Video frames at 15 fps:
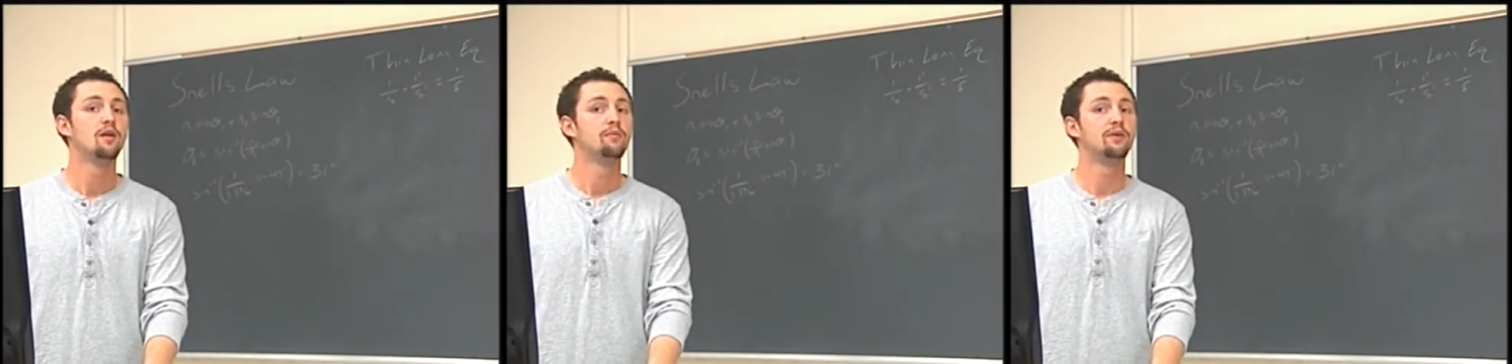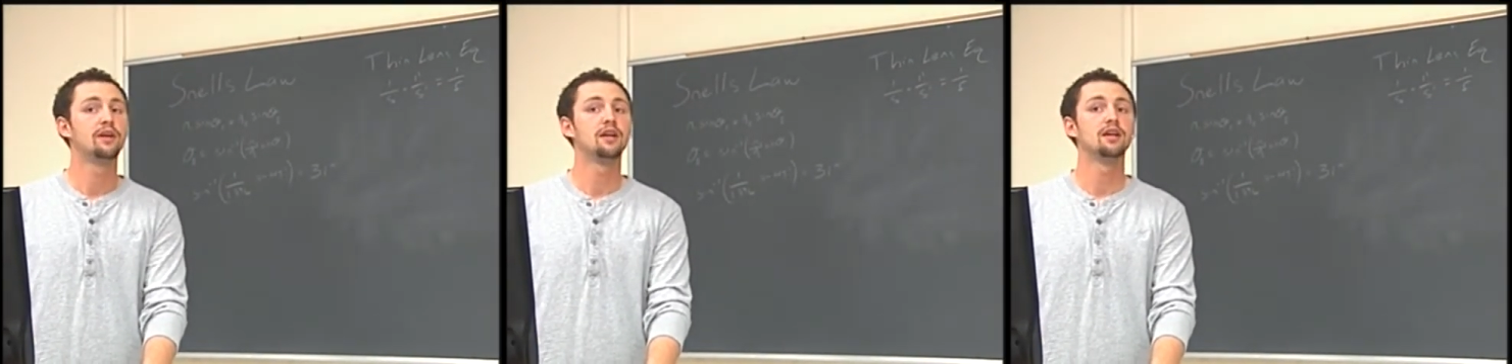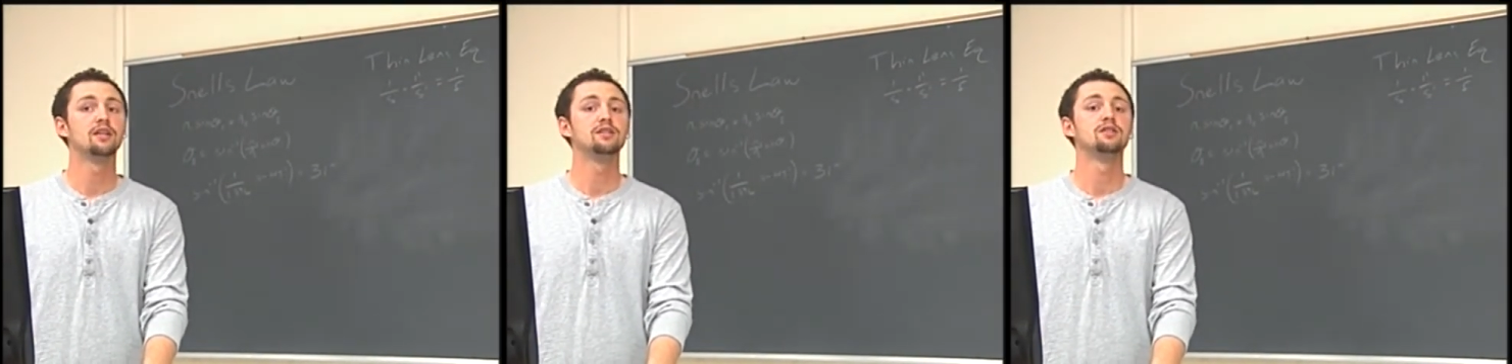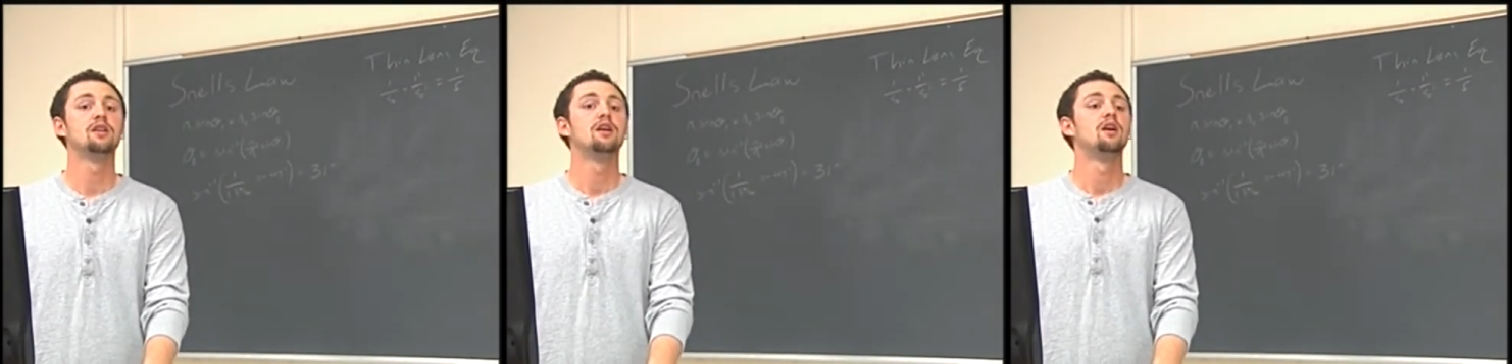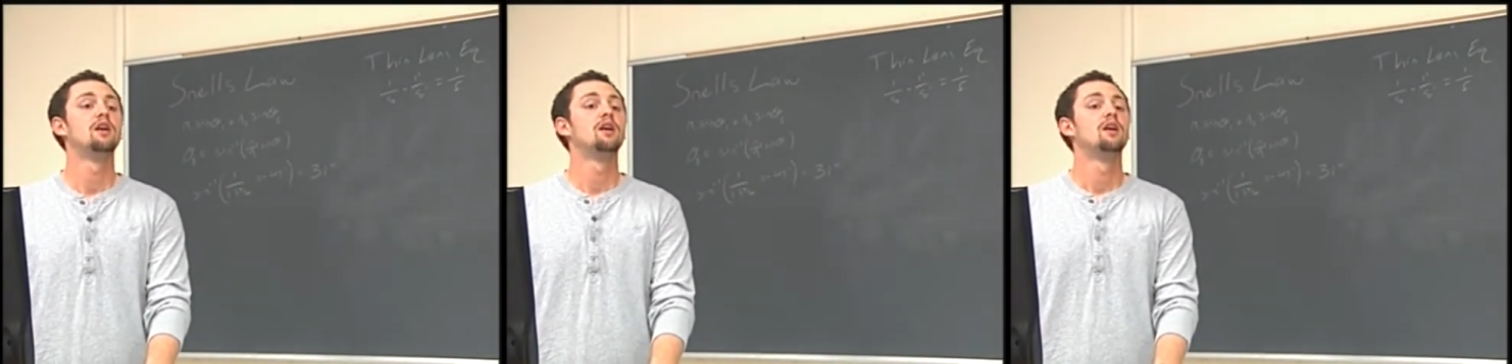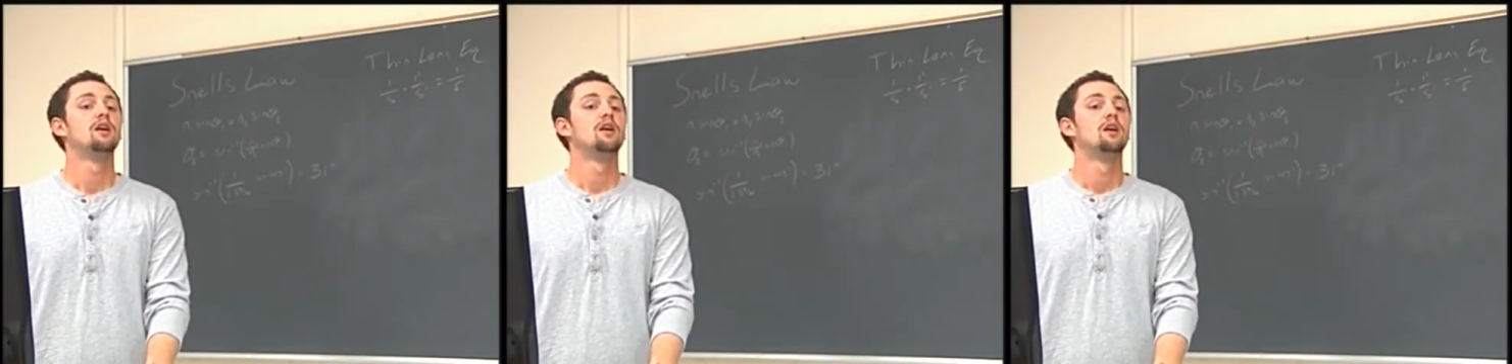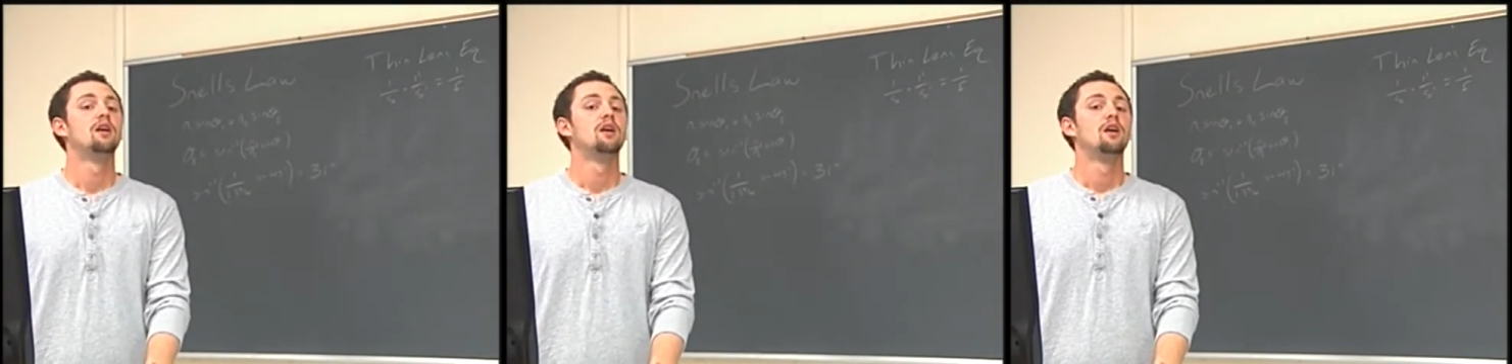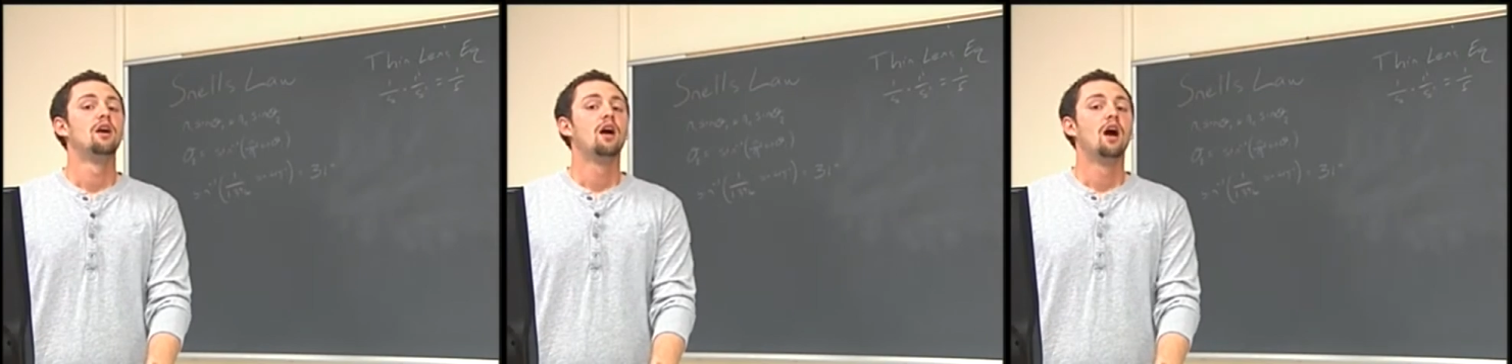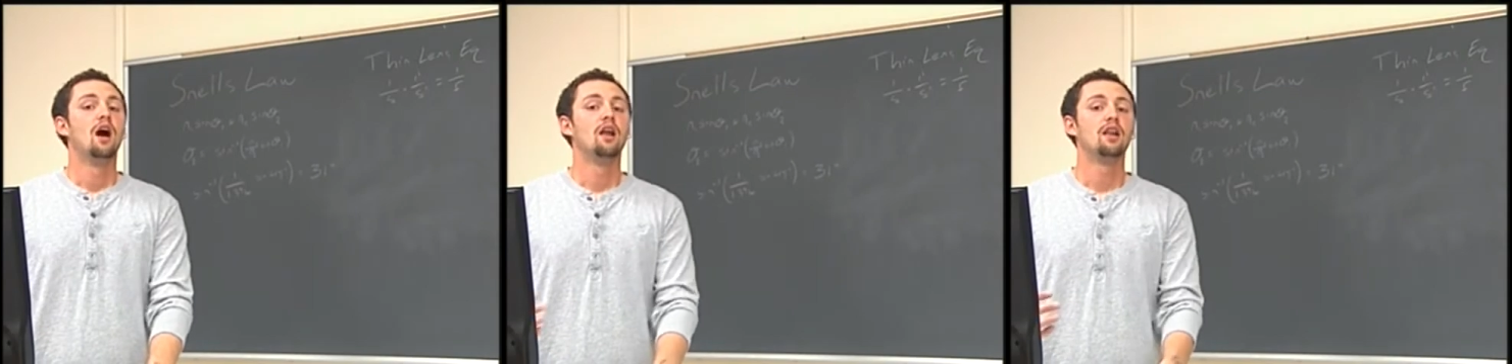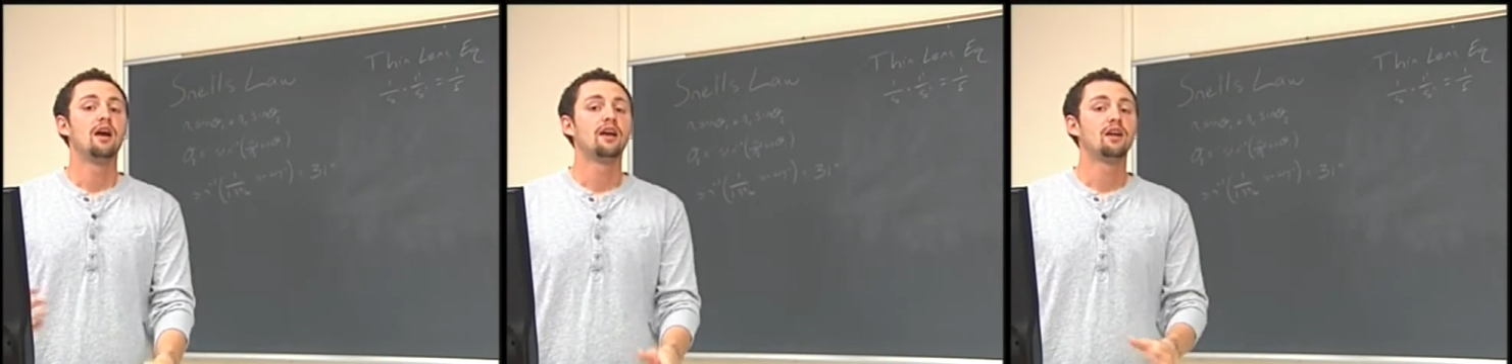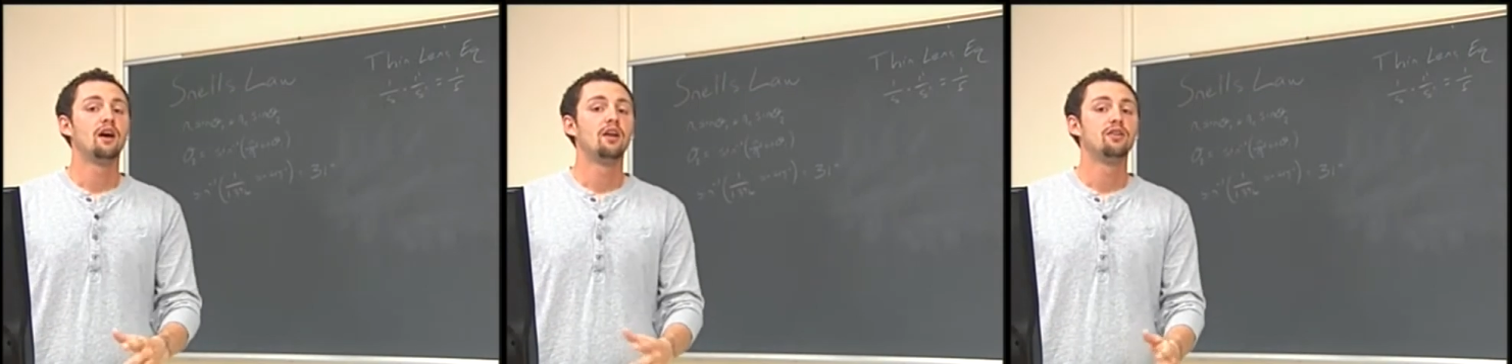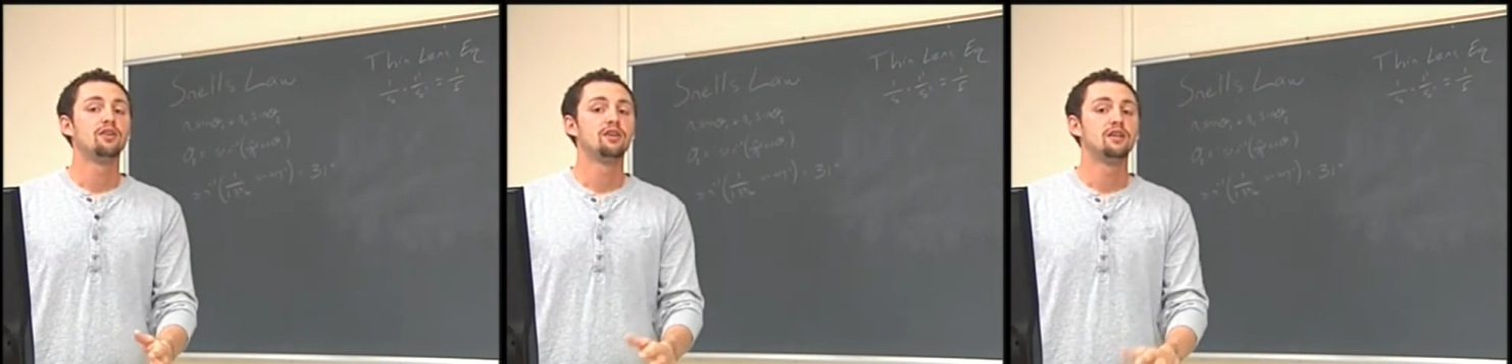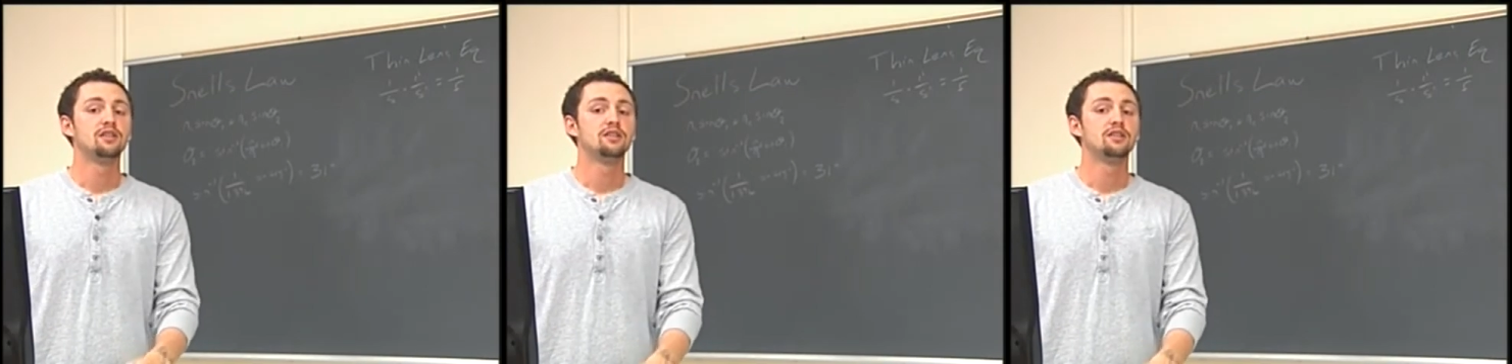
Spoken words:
because unlike other